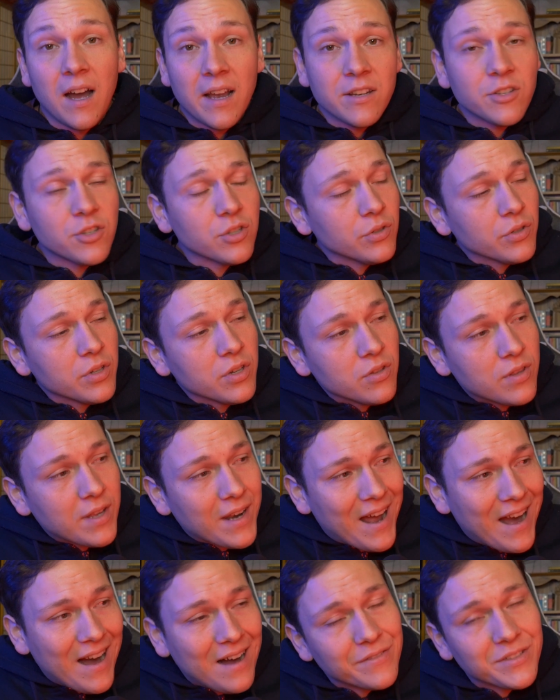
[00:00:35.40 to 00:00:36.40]
I assure you
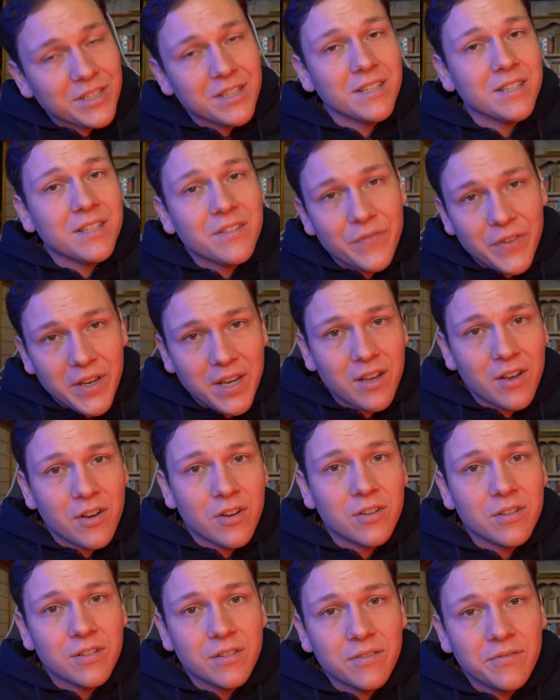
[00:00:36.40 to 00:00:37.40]
that after this
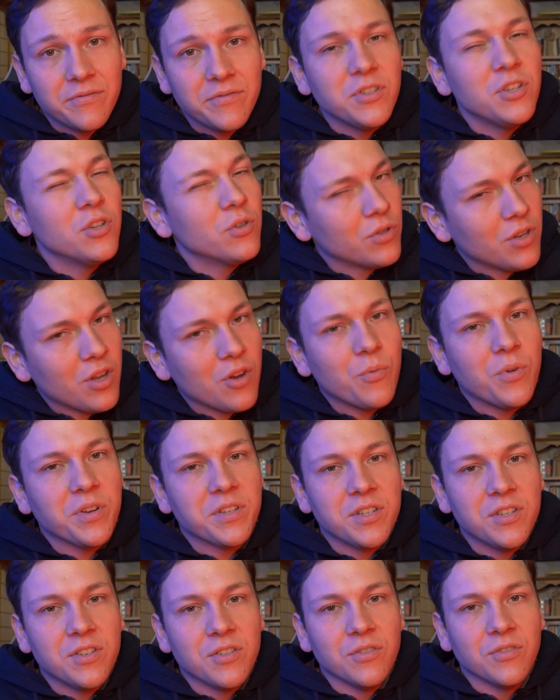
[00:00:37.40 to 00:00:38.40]
video, you'll know what
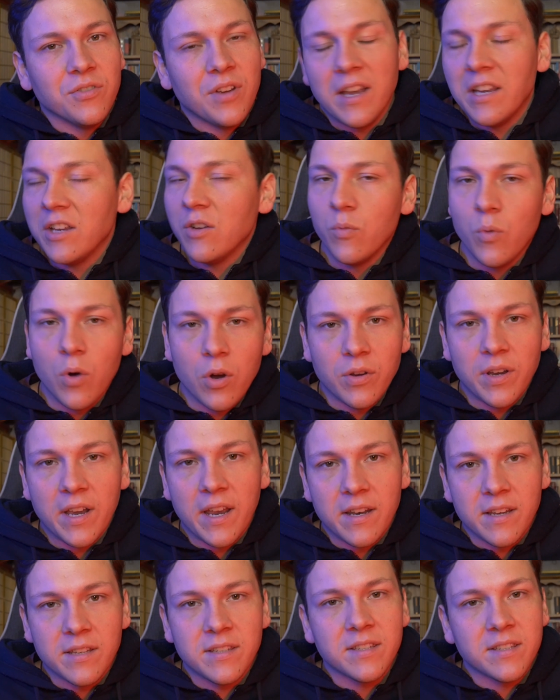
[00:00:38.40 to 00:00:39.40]
to do and you won't
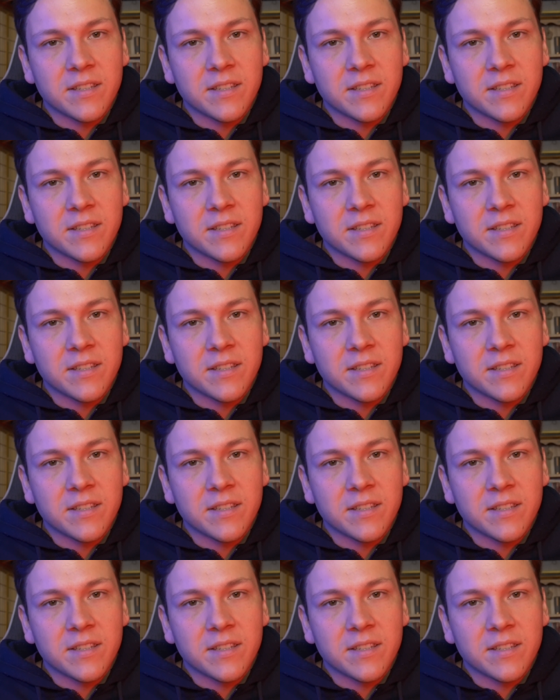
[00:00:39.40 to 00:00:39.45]
get as